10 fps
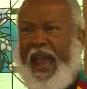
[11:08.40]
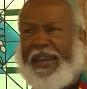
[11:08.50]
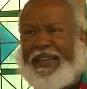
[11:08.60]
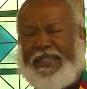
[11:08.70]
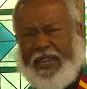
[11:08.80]

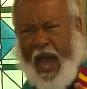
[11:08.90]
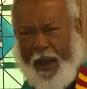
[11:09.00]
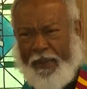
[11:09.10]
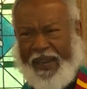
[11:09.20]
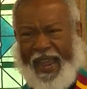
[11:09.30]
and
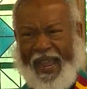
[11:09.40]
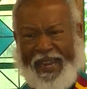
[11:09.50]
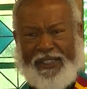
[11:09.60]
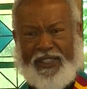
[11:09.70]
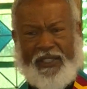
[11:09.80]
dominate
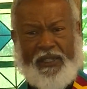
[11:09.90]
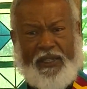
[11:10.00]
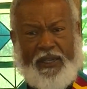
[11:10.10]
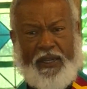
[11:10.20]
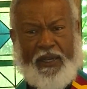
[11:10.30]

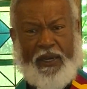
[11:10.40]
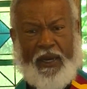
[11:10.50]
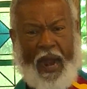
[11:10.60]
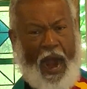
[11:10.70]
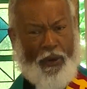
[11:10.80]

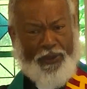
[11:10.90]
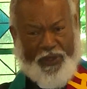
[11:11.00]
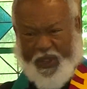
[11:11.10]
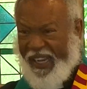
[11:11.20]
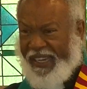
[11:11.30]
our
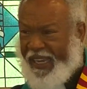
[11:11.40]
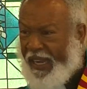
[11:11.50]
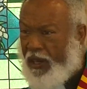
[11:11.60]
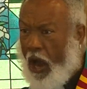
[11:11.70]
thinking,